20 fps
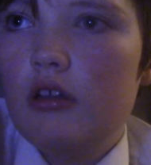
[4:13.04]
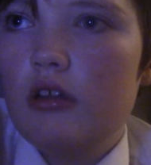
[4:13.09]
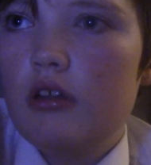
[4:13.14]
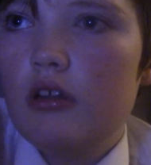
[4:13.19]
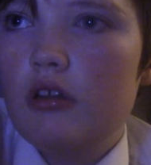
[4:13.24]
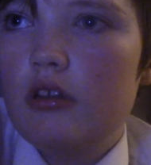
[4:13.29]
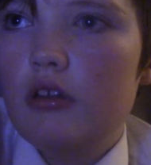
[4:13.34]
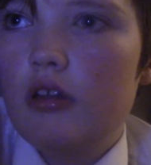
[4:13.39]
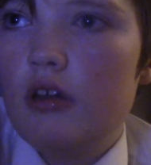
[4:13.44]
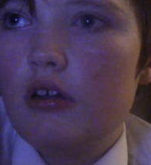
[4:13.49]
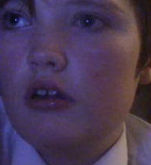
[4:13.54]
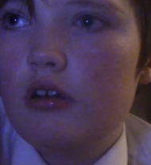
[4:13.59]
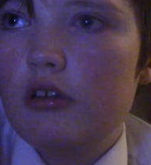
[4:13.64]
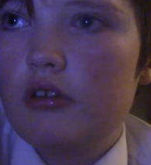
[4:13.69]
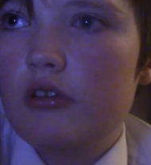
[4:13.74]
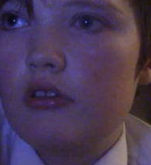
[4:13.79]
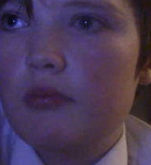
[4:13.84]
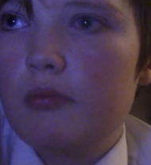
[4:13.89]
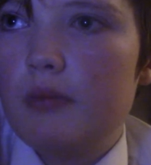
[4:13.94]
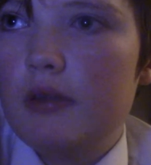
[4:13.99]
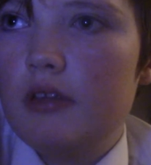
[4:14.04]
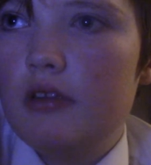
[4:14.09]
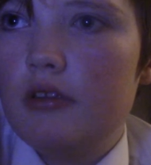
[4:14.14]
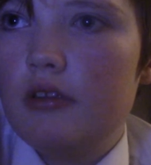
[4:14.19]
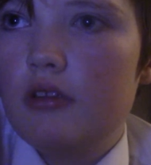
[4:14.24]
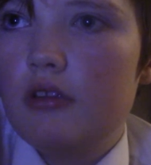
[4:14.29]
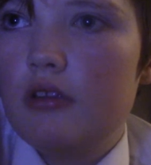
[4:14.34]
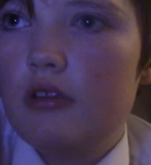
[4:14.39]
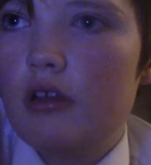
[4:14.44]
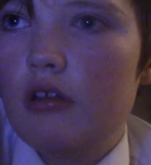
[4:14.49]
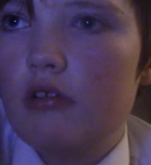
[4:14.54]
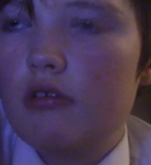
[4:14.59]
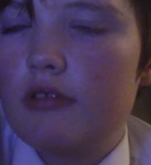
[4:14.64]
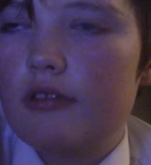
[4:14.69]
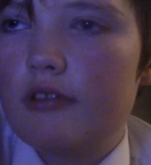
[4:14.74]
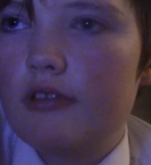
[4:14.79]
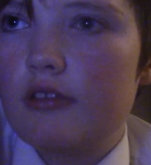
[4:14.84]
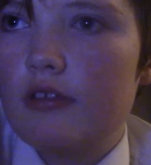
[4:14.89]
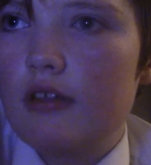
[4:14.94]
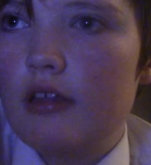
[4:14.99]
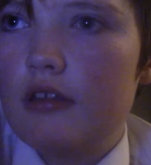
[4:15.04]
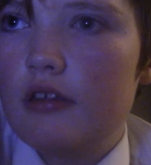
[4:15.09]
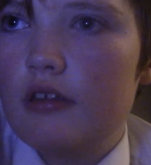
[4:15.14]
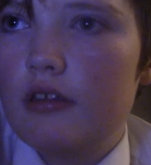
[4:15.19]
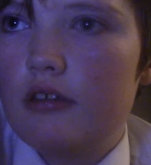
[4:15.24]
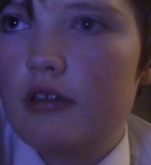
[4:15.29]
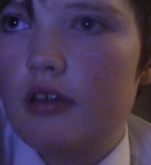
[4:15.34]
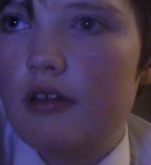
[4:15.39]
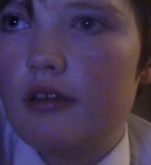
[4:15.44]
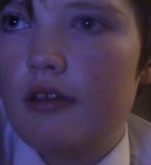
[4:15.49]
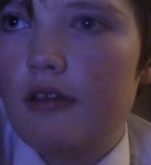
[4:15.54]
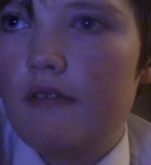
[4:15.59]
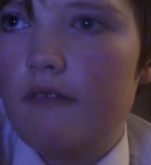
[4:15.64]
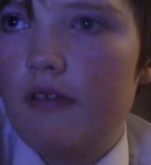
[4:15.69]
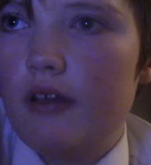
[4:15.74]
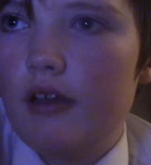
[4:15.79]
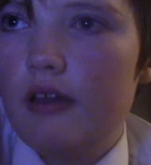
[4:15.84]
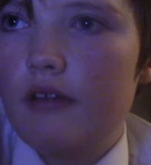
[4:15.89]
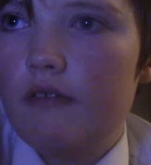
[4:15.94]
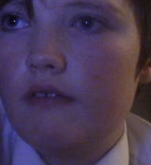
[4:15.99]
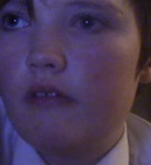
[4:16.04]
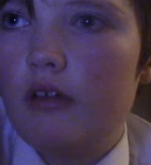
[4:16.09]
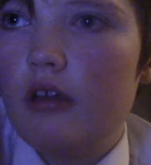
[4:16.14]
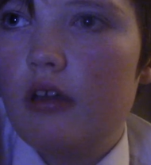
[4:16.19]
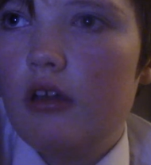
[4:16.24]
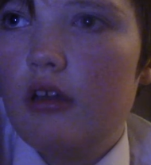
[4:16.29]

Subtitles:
that has been there since 1995.